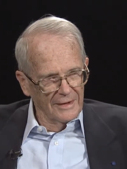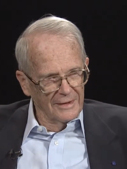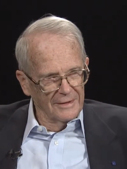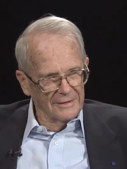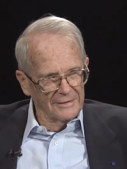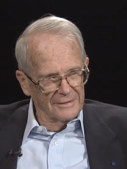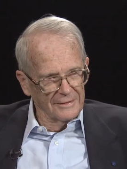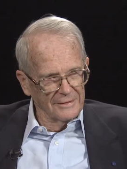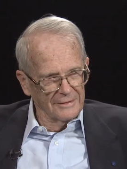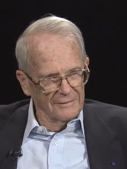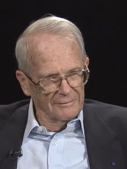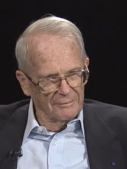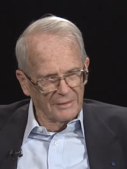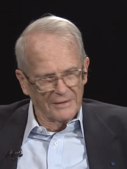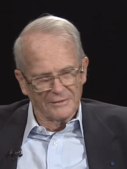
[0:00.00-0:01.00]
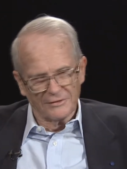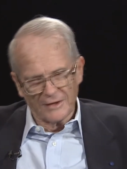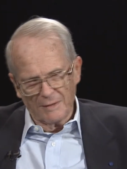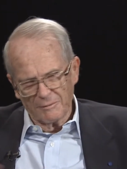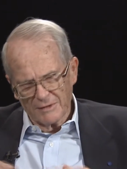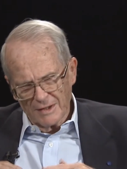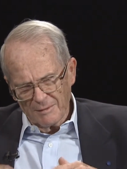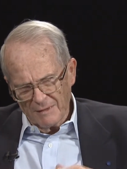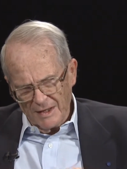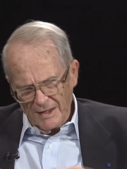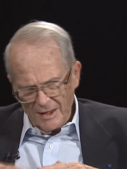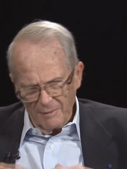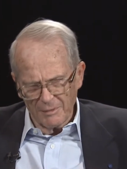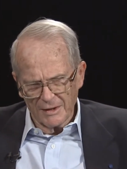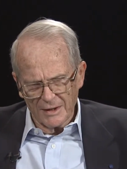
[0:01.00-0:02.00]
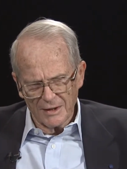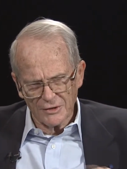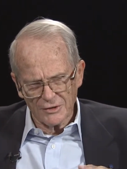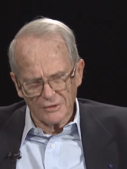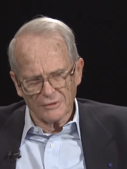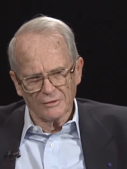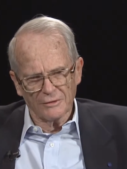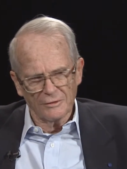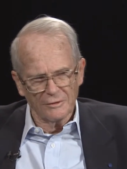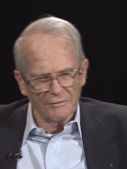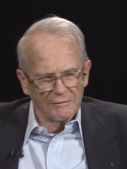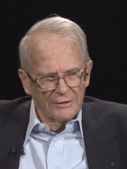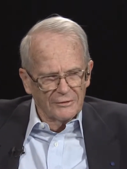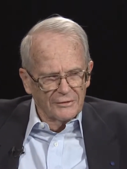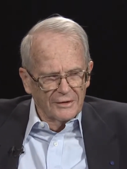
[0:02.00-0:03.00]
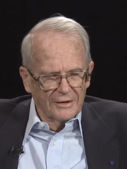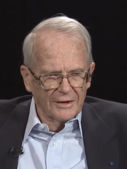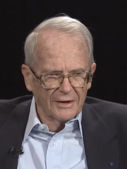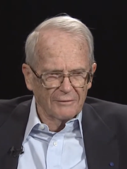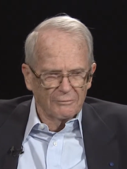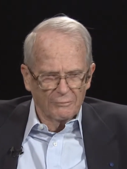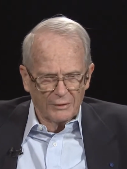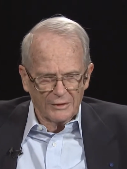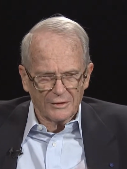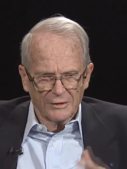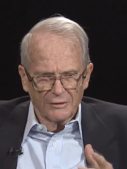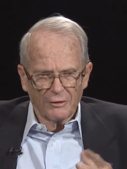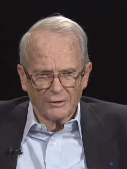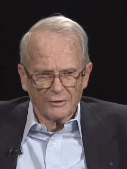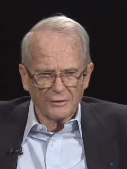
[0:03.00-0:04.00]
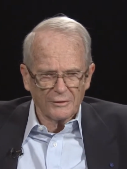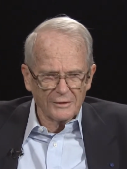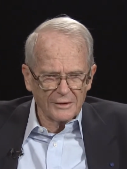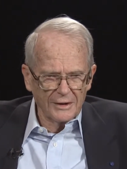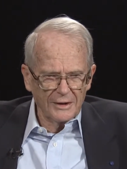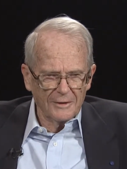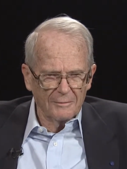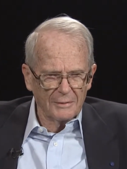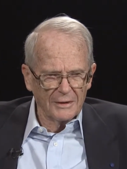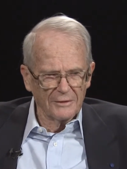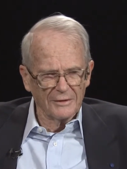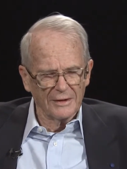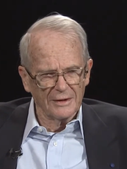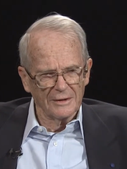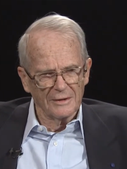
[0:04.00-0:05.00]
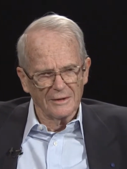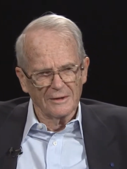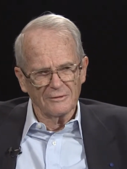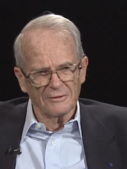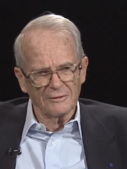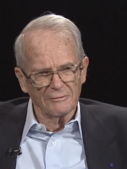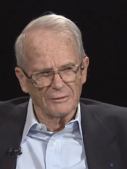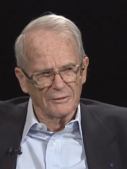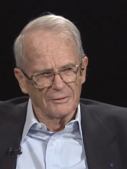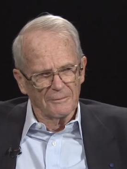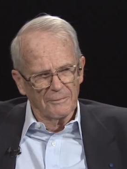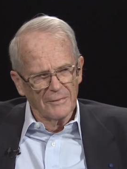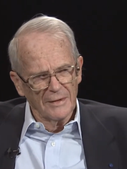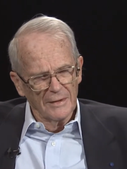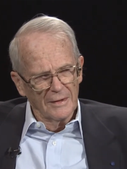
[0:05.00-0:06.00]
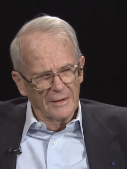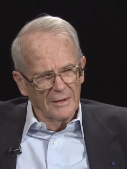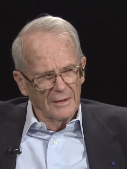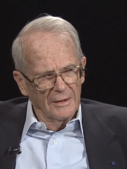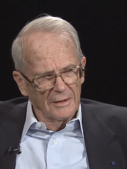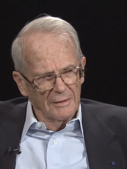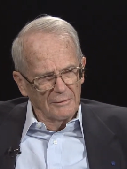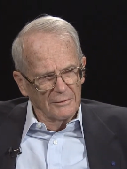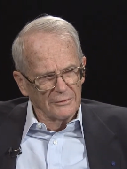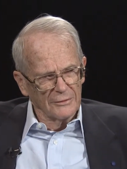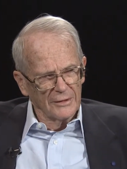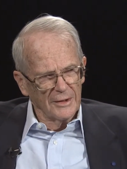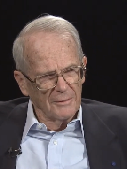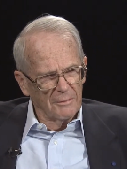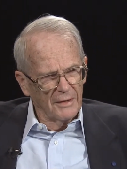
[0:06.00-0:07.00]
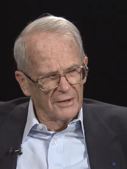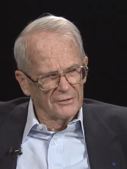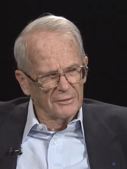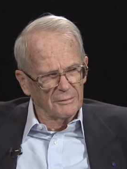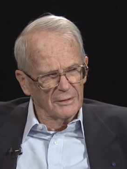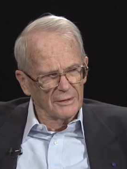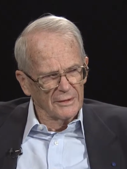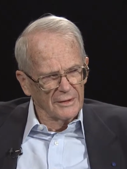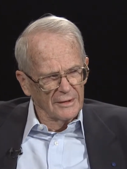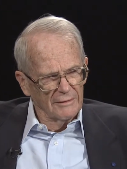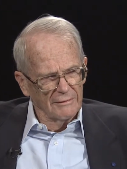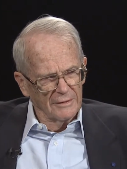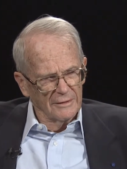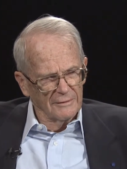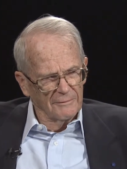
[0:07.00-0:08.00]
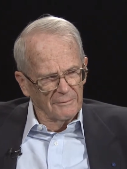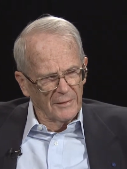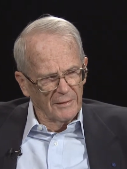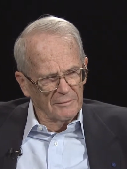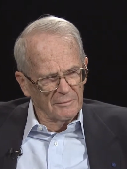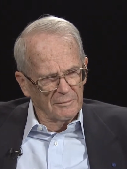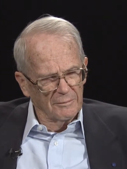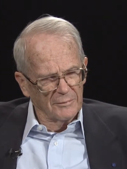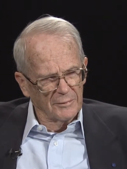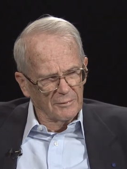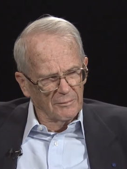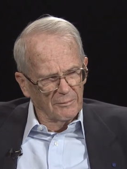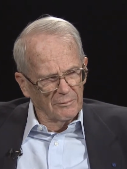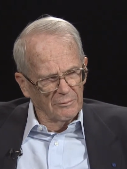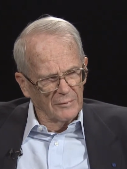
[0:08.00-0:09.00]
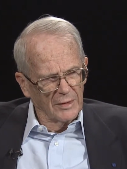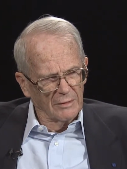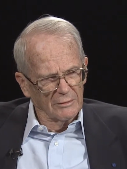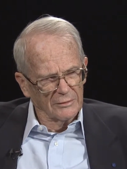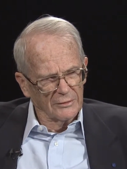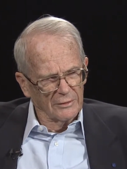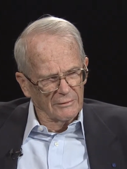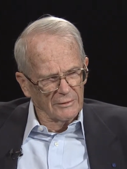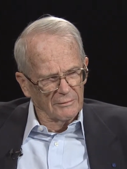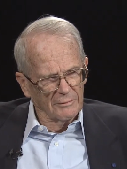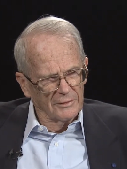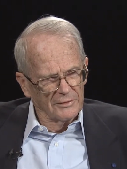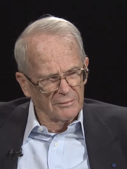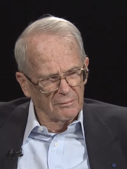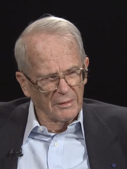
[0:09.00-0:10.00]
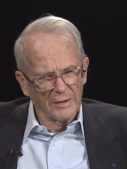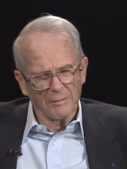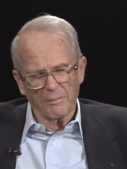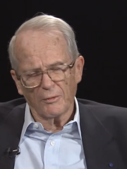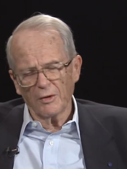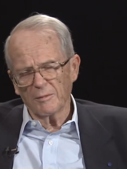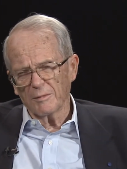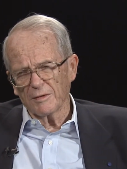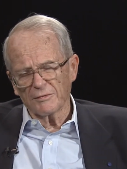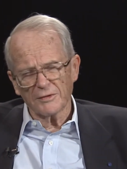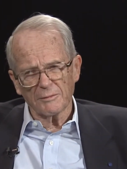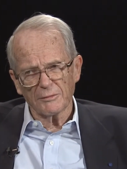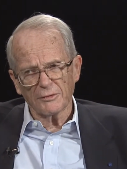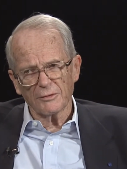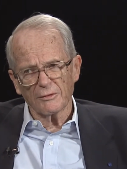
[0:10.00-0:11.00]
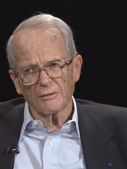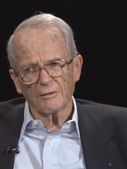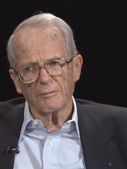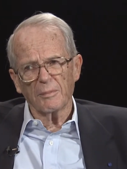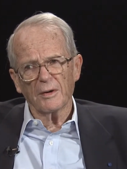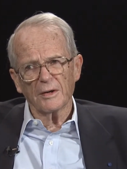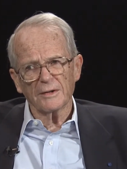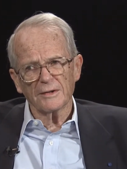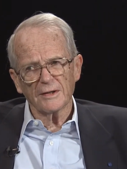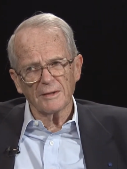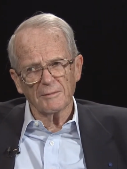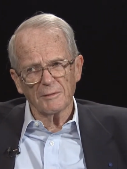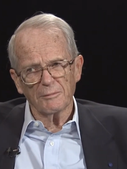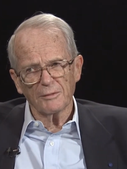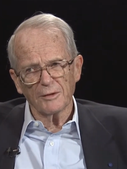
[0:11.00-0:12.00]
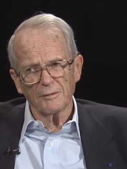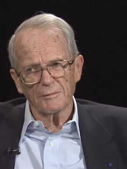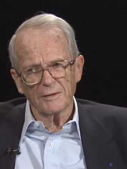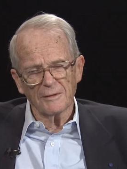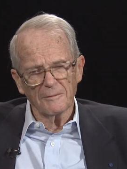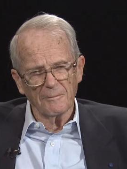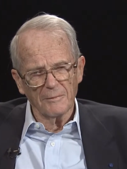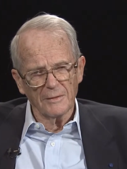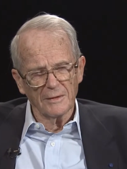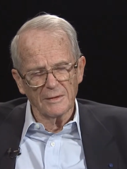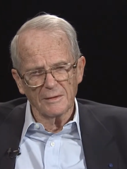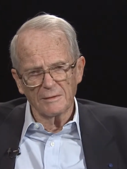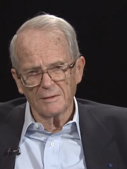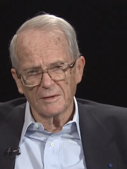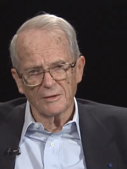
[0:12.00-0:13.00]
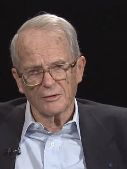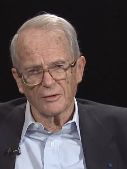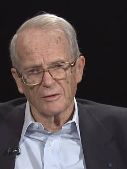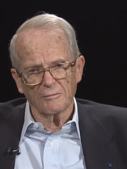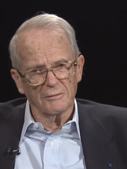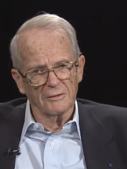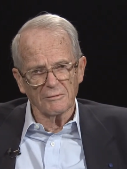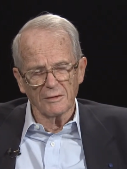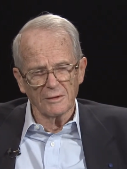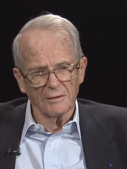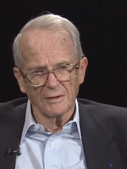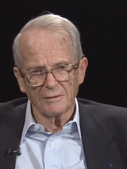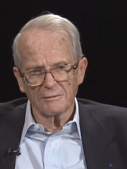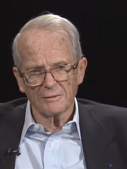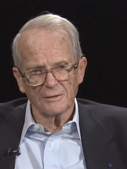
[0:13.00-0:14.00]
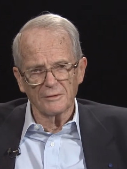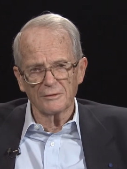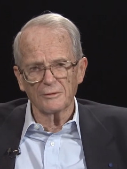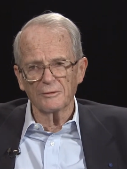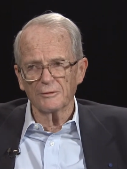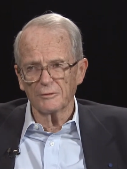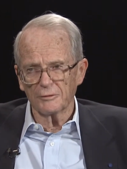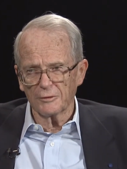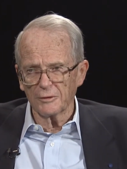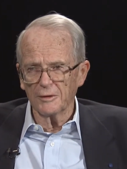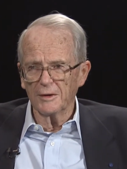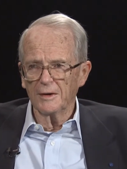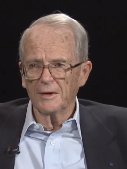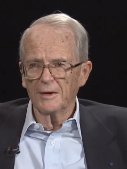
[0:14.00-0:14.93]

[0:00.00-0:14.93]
and uh, but at the same time I had obligations to the university, and I went to talk to the dean about that, and I said, was, it, was there any possibility of a, a, you know, sort of a split appointment of some sort, or a part-time appointment? And he, and he turned me, no, no, you, you're,